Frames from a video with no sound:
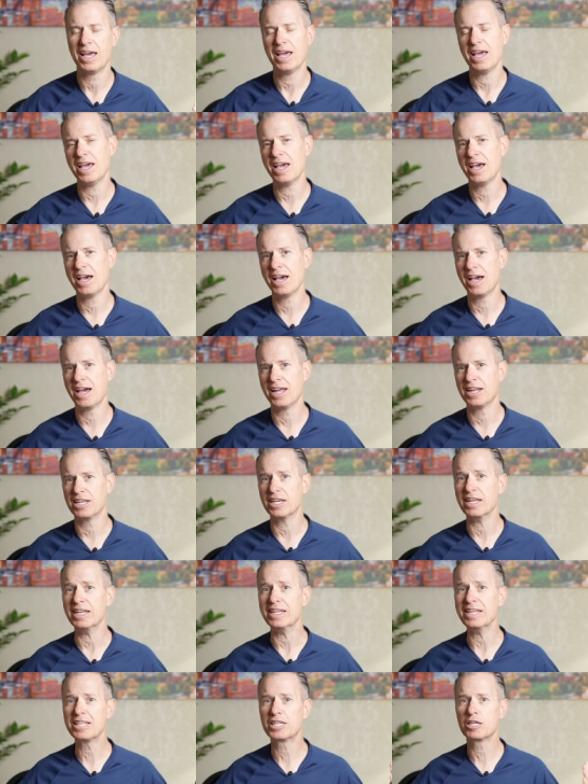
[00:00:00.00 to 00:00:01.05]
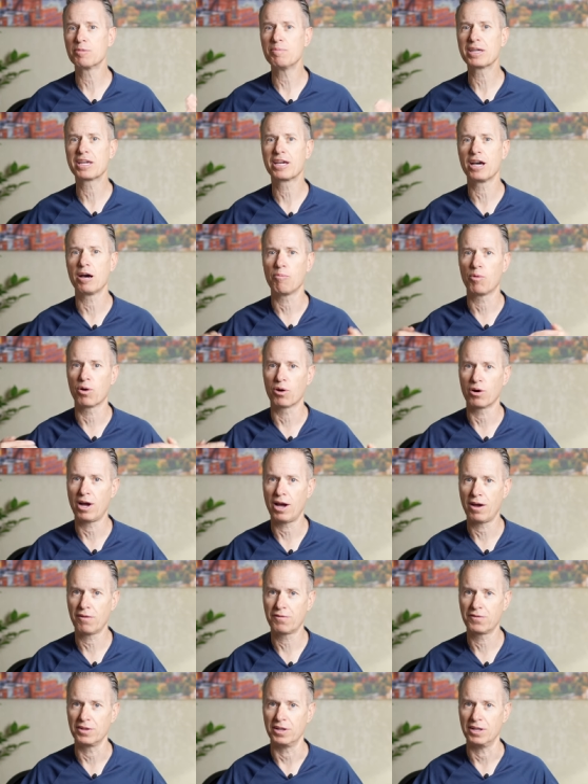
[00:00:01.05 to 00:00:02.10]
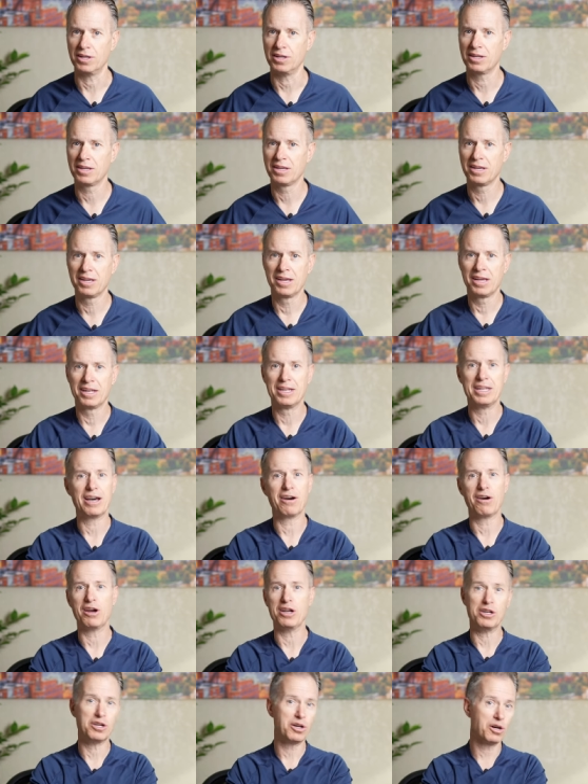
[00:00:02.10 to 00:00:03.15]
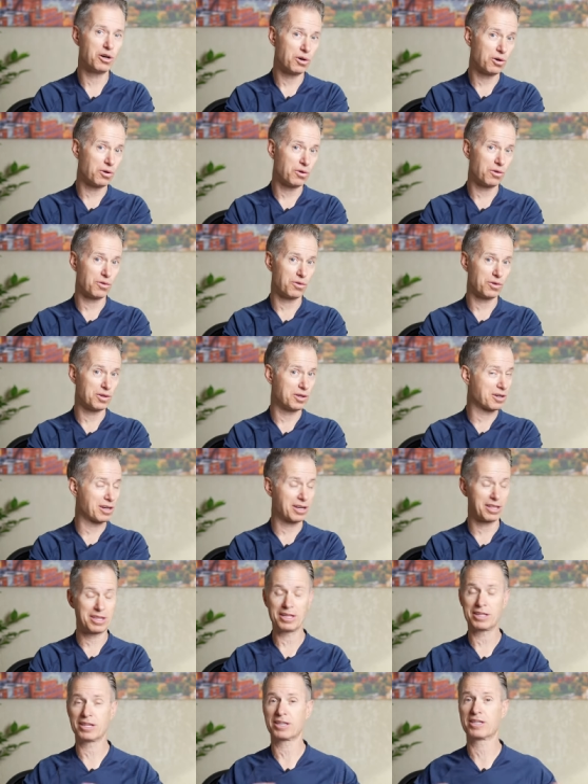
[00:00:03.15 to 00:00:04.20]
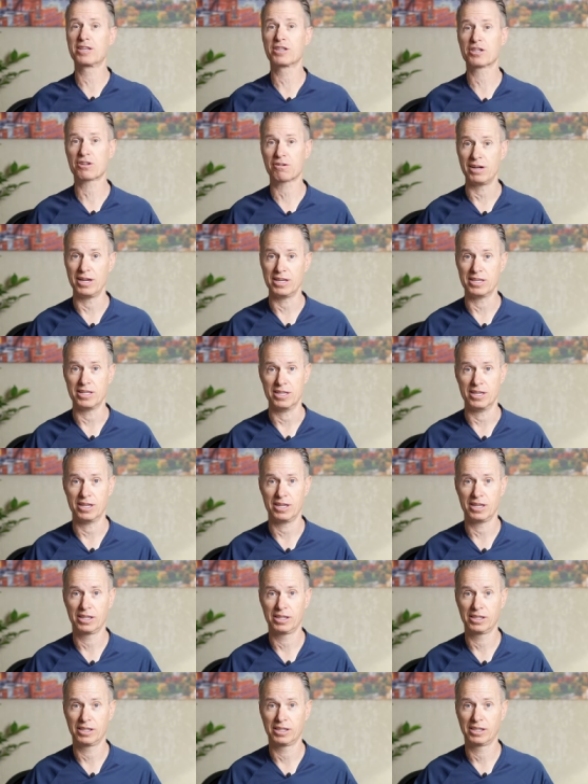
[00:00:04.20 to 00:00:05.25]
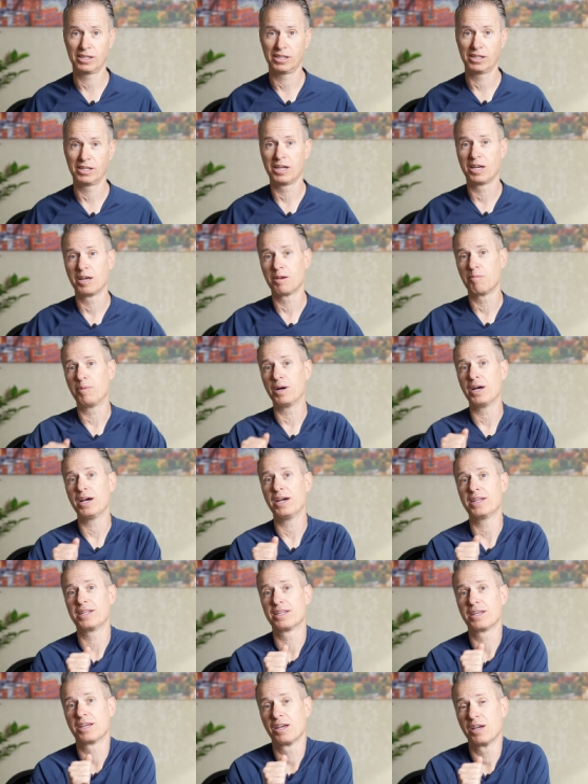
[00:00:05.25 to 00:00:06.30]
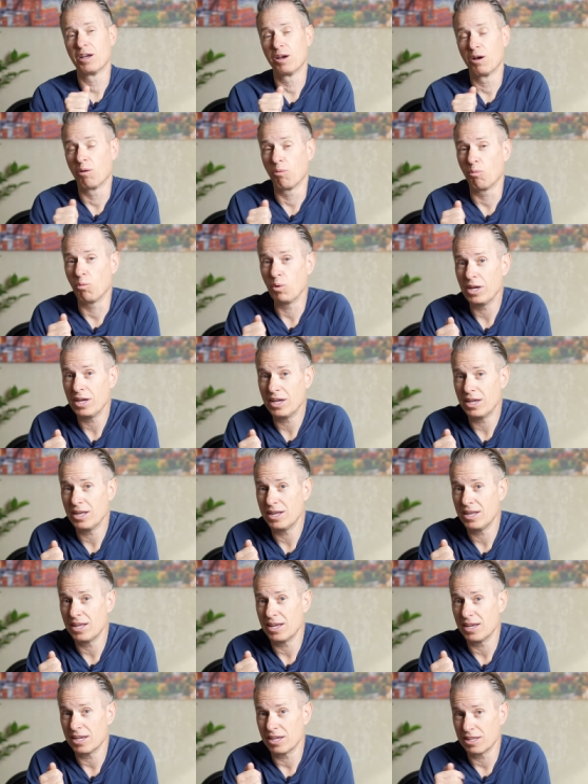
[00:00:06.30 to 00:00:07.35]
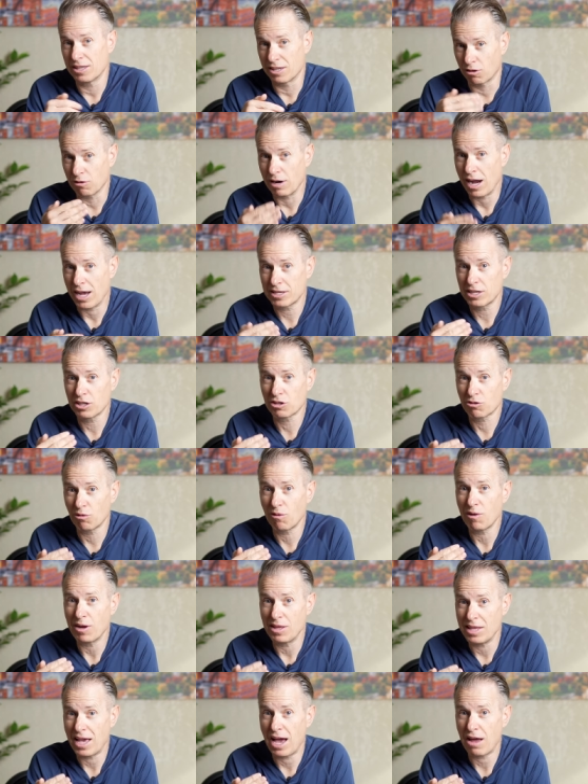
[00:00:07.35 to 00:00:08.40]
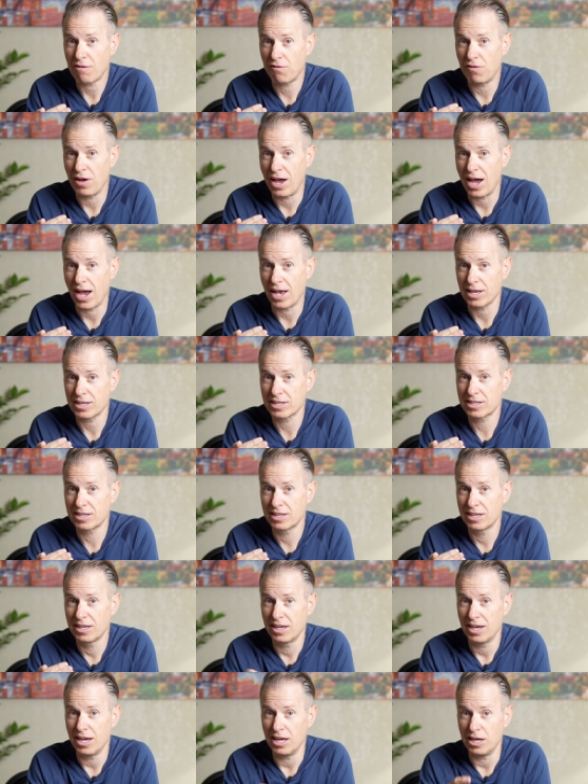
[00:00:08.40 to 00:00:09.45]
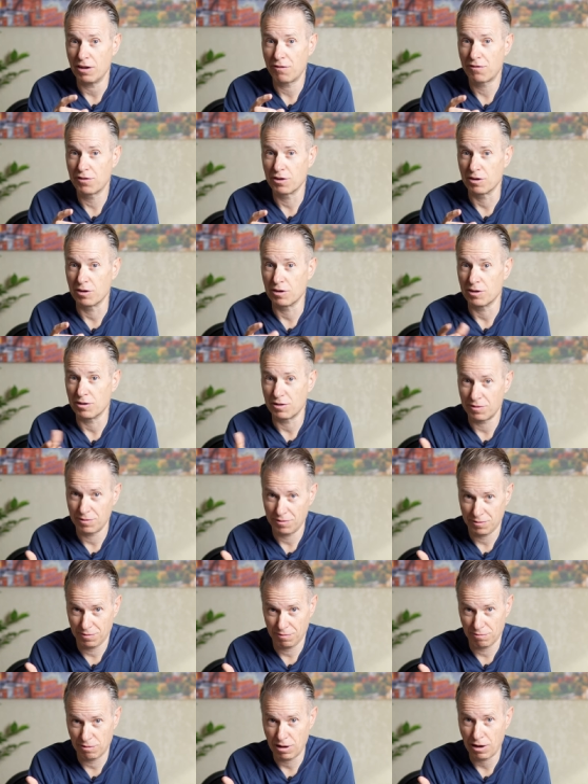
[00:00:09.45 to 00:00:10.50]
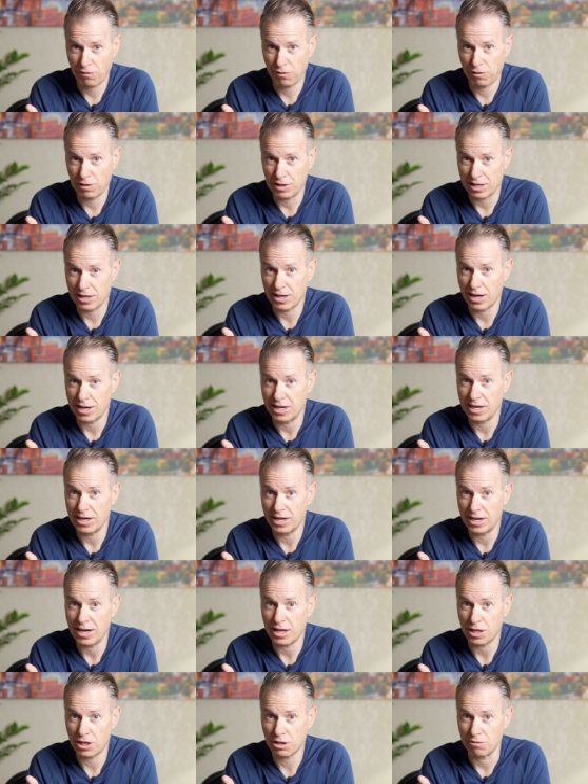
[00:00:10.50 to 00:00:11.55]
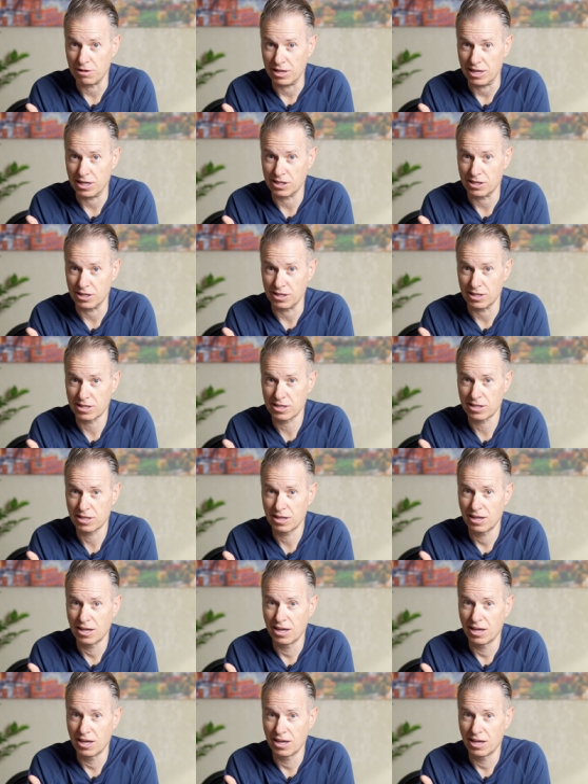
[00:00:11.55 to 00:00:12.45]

and it needs to be cut more often. Now, I know you're going to think this is crazy but when the grass is growing that fast, and if you're roughly cutting it at three inches,